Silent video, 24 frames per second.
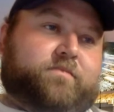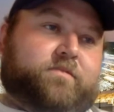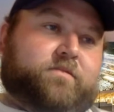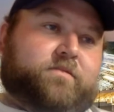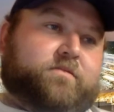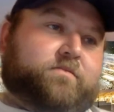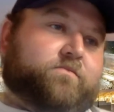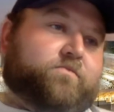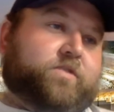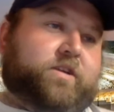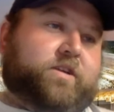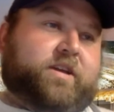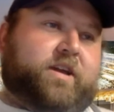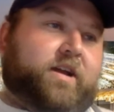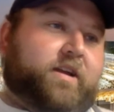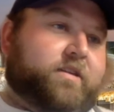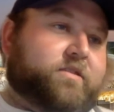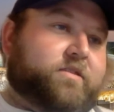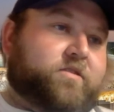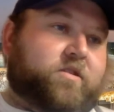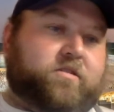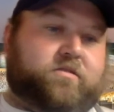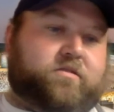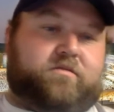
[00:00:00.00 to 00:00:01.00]
We kind of
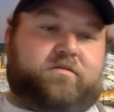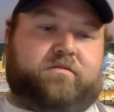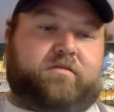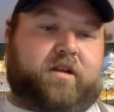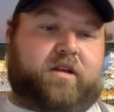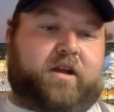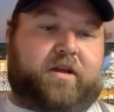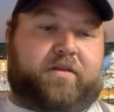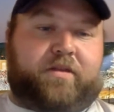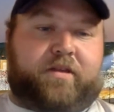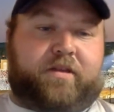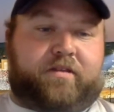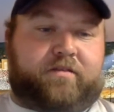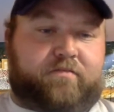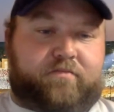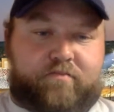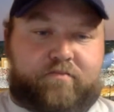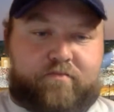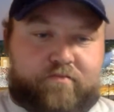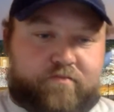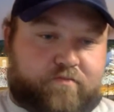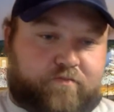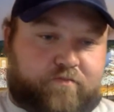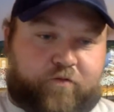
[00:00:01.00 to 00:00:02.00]
talked. I think
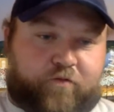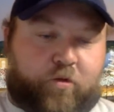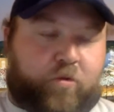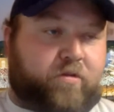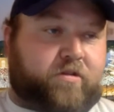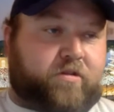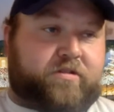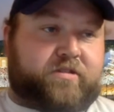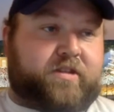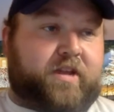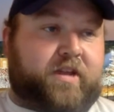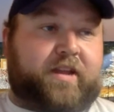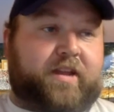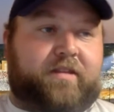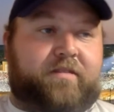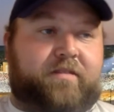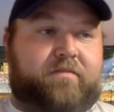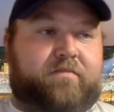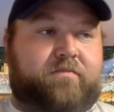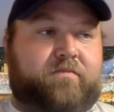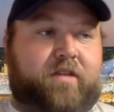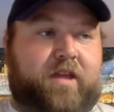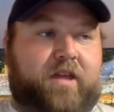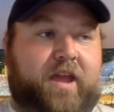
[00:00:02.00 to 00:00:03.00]
Florida State
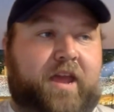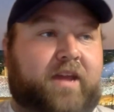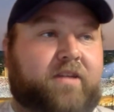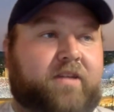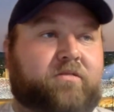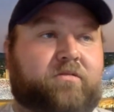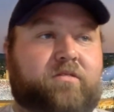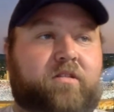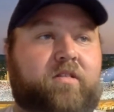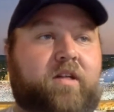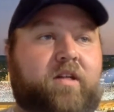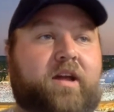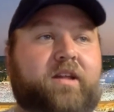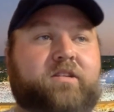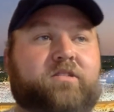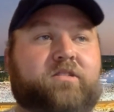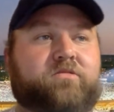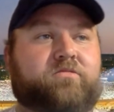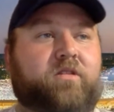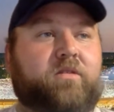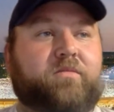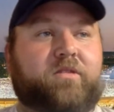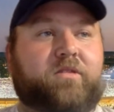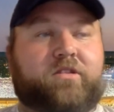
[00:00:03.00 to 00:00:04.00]
handled the line of
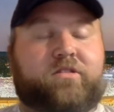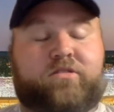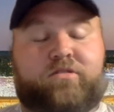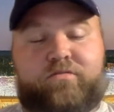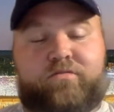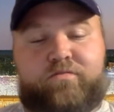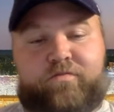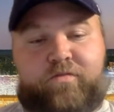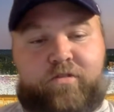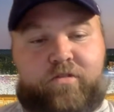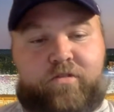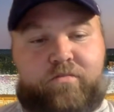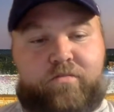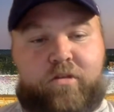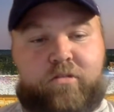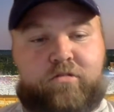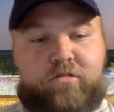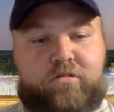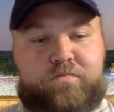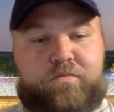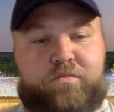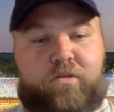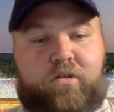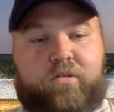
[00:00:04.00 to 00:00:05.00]
scrimmage for the
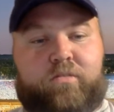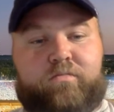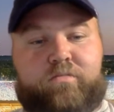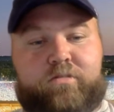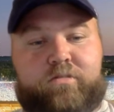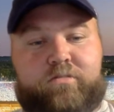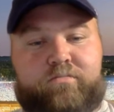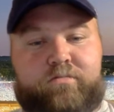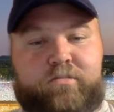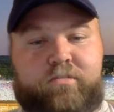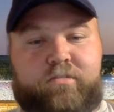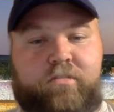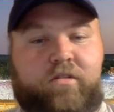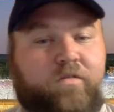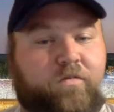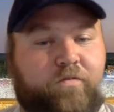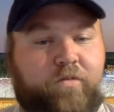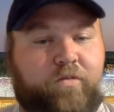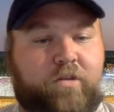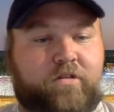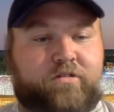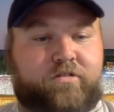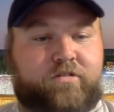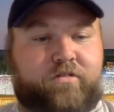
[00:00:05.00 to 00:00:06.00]
most part, which was a little
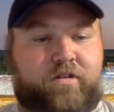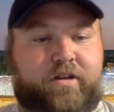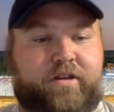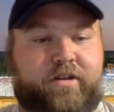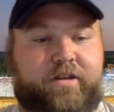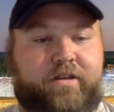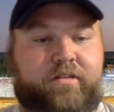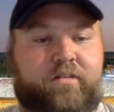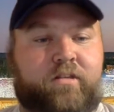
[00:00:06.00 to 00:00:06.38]
frustrating,